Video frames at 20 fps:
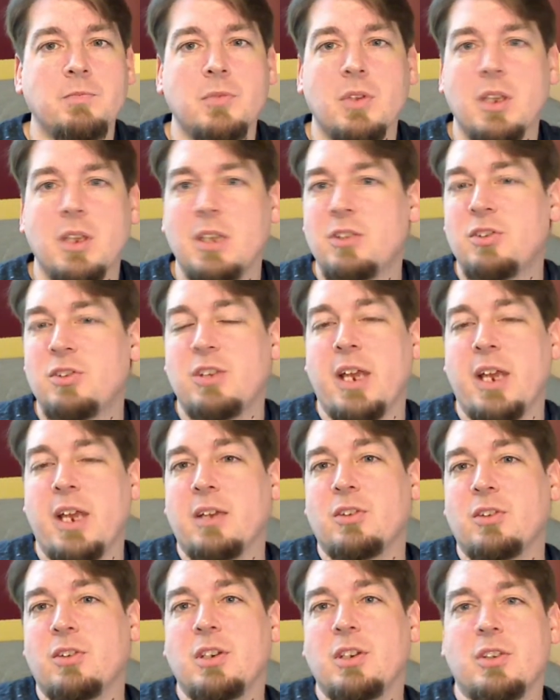It's
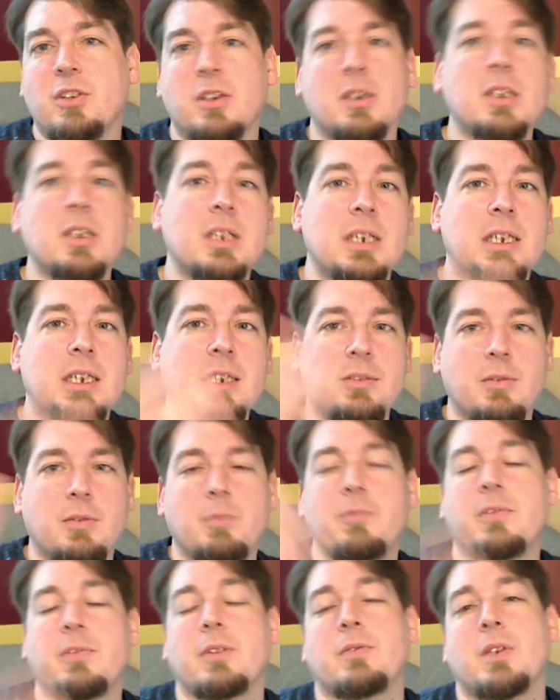tax season. Give
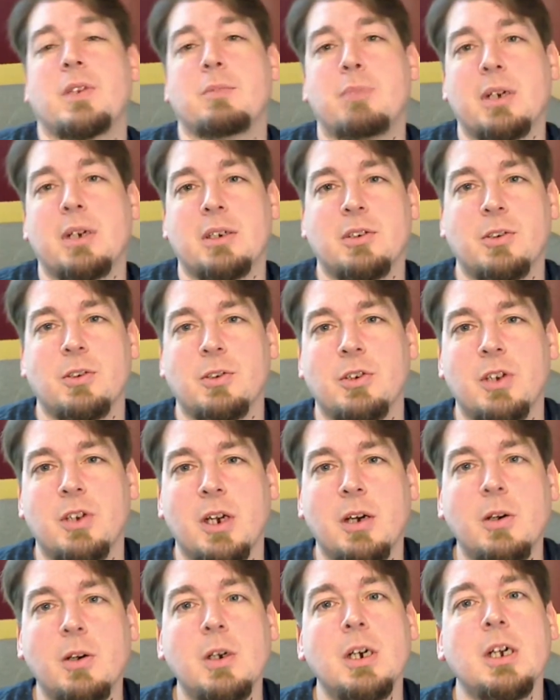them $50 or
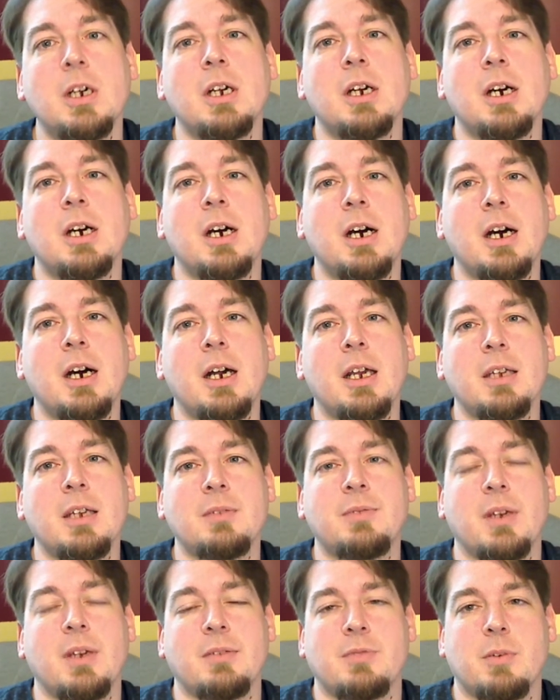so.
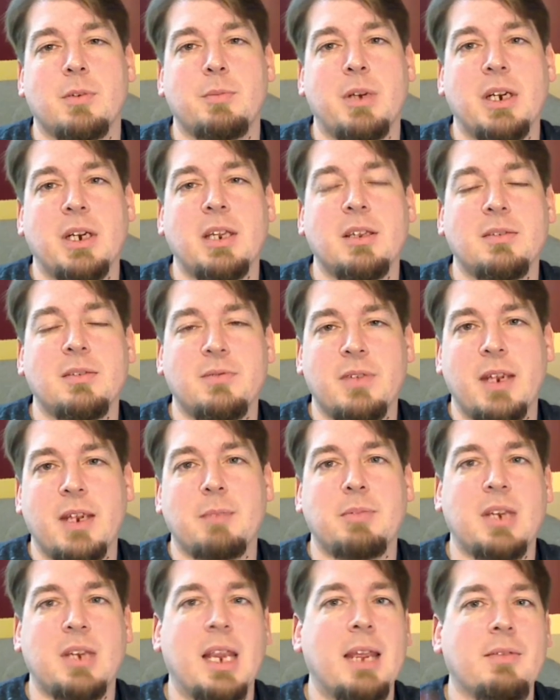If everybody that
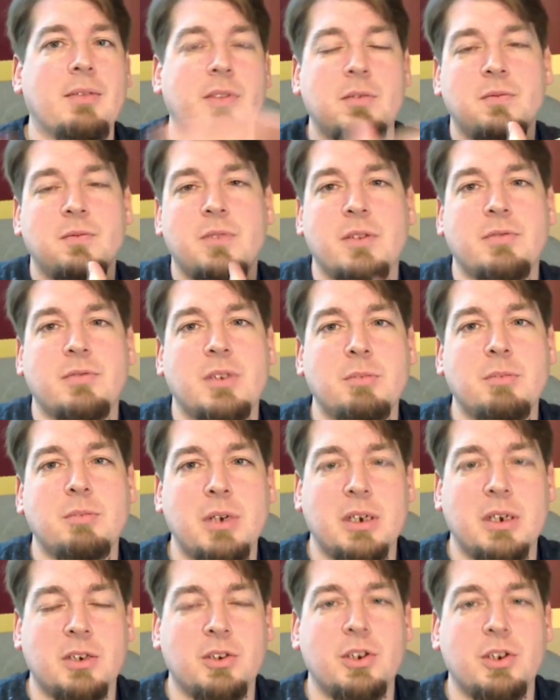vaped gave them
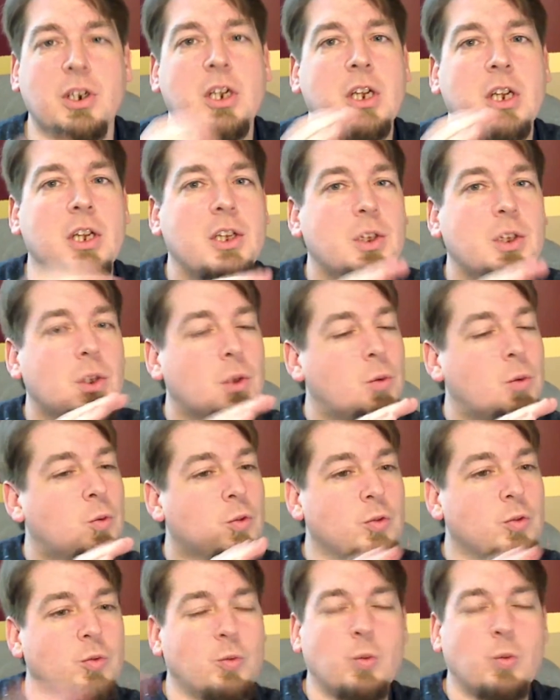$50,
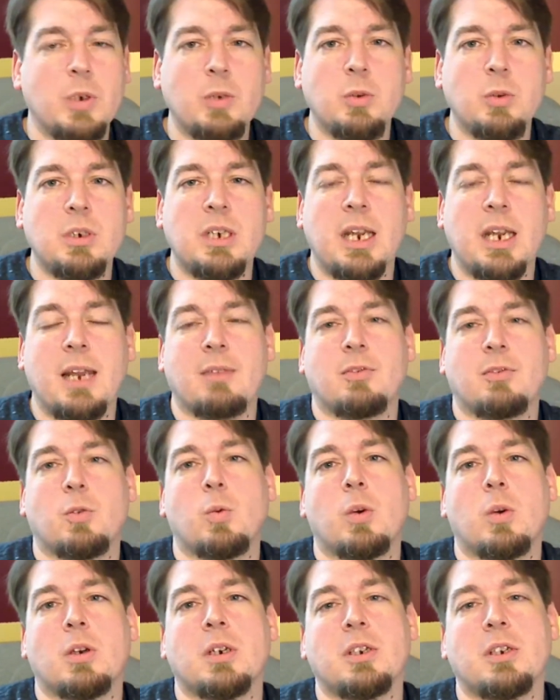we wouldn't have to
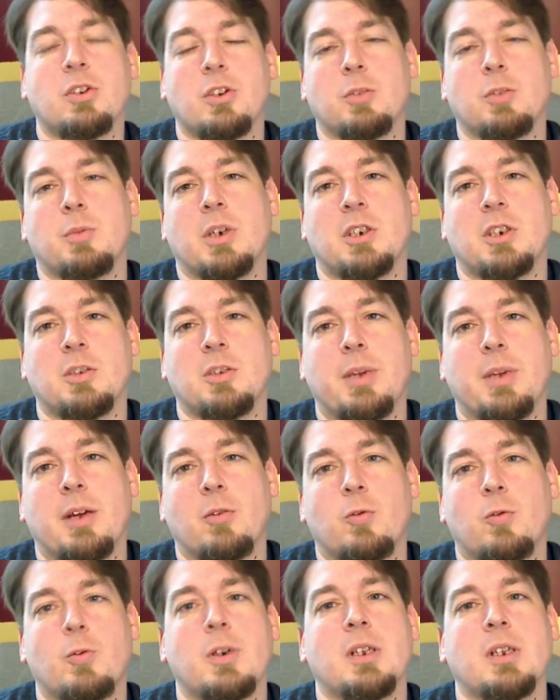worry so much
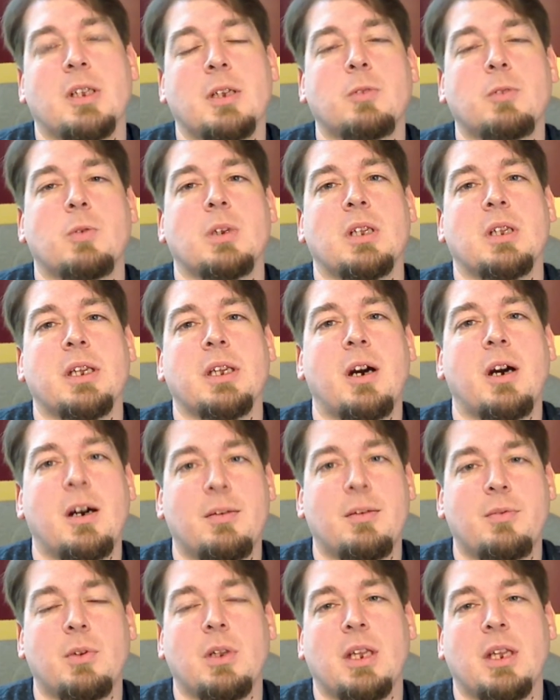about really
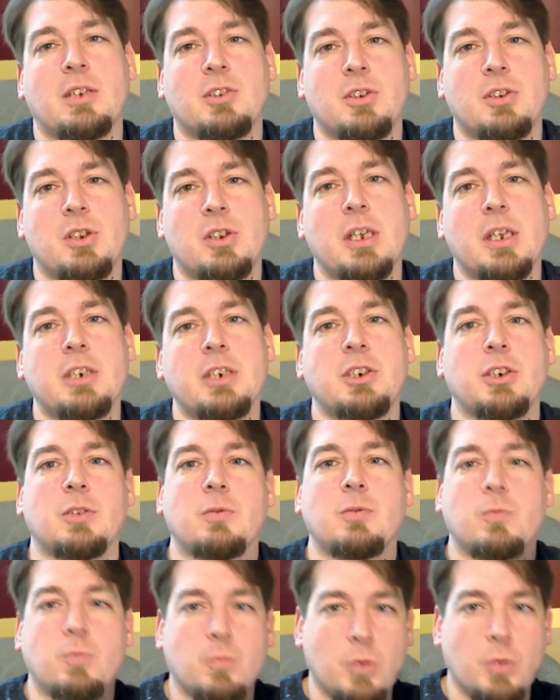awful
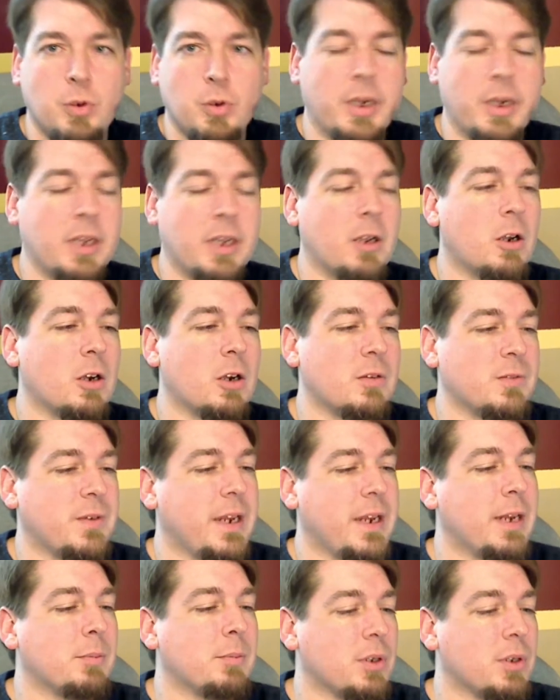legislation ruining our
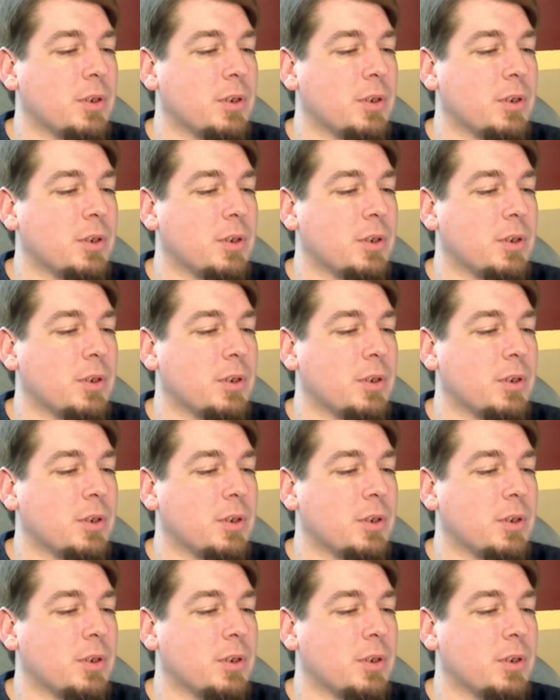vape.